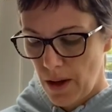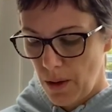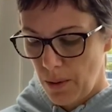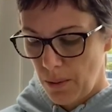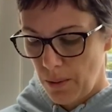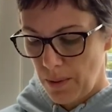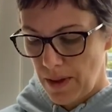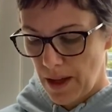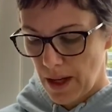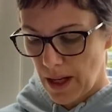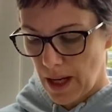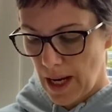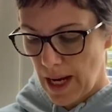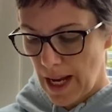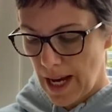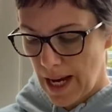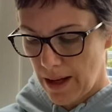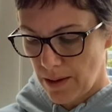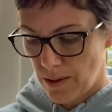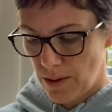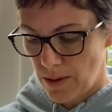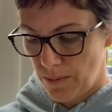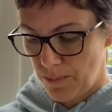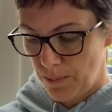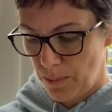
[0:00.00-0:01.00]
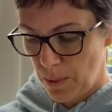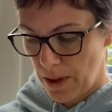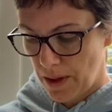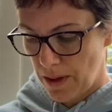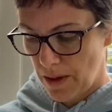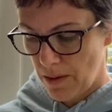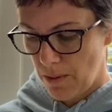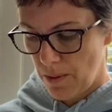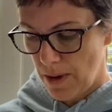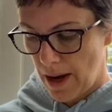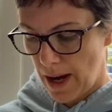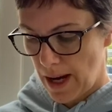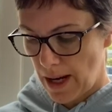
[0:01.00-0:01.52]
when the clouds bring
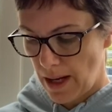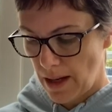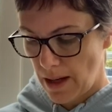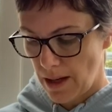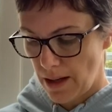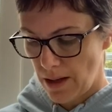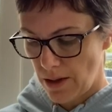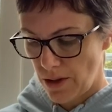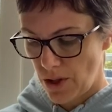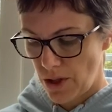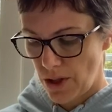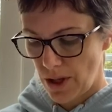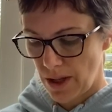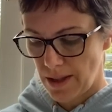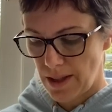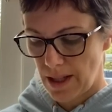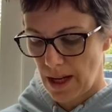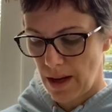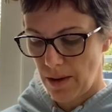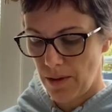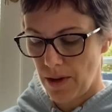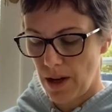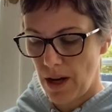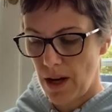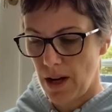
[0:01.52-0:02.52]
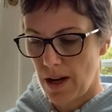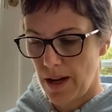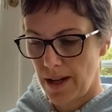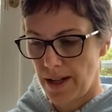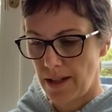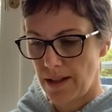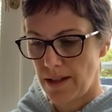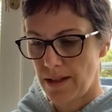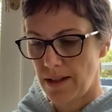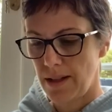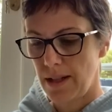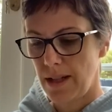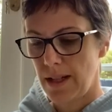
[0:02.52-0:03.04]
the rain and shut out the
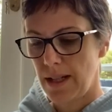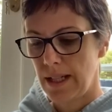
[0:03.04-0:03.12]
light,